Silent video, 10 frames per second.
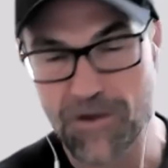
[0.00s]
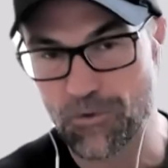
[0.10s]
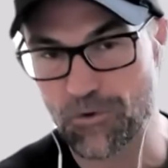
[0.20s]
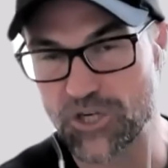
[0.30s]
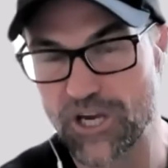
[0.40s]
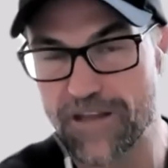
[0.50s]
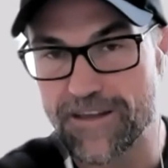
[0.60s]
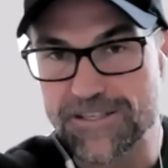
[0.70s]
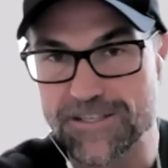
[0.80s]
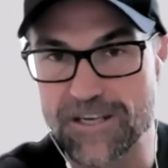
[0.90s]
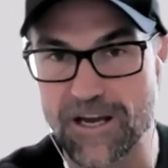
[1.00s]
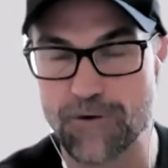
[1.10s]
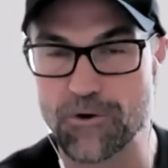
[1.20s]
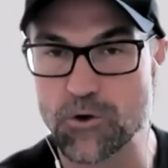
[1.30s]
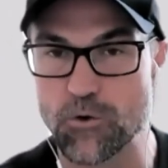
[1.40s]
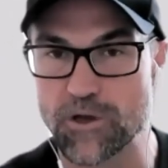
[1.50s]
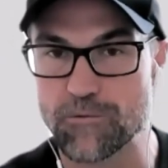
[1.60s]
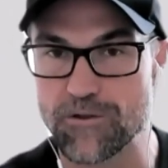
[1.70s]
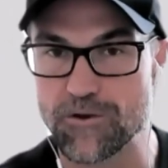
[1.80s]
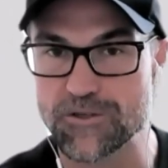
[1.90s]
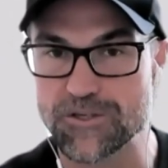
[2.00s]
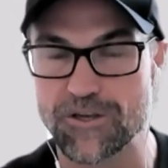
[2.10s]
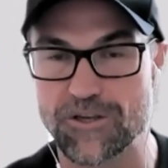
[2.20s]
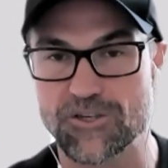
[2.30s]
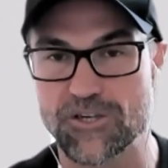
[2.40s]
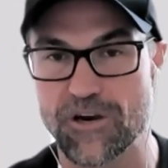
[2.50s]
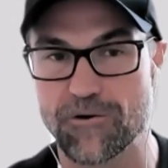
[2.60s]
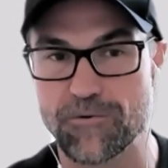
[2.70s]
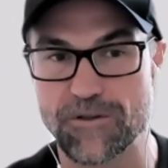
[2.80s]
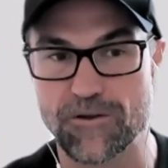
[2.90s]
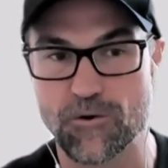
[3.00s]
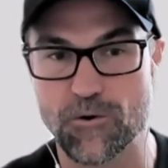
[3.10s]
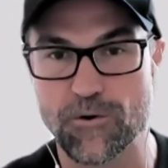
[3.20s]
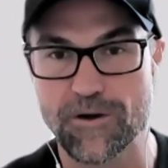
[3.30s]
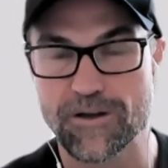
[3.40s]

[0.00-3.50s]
we'll share this uh, recording with you so you can share it with your